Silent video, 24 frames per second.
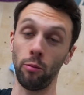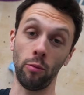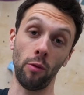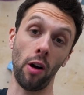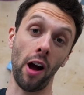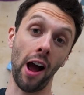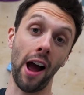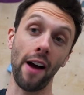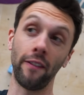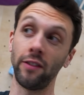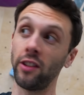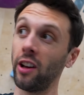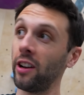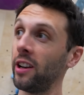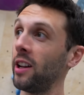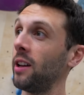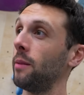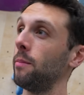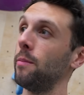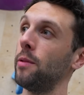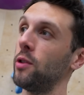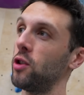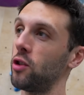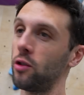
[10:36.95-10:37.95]
Well, I have done it,
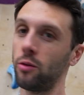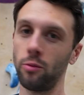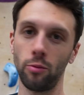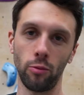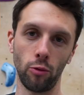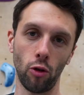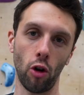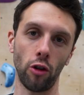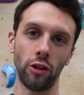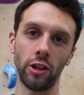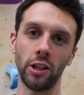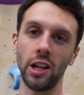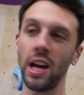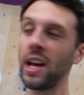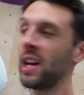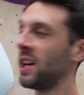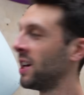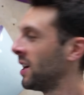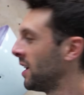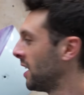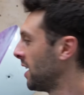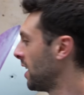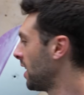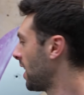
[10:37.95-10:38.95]
but just not today.
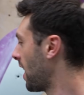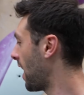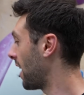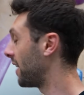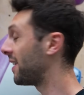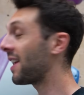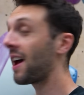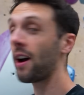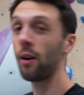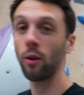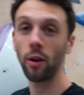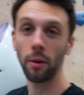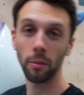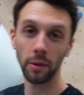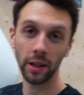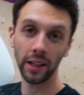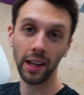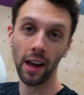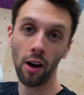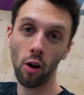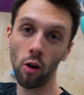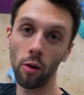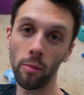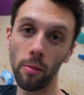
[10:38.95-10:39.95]
And now I'm gonna
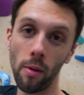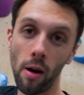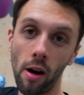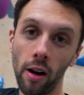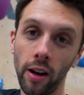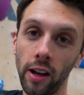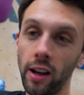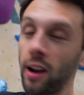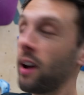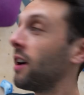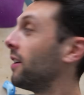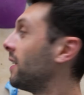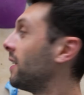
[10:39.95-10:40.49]
get on my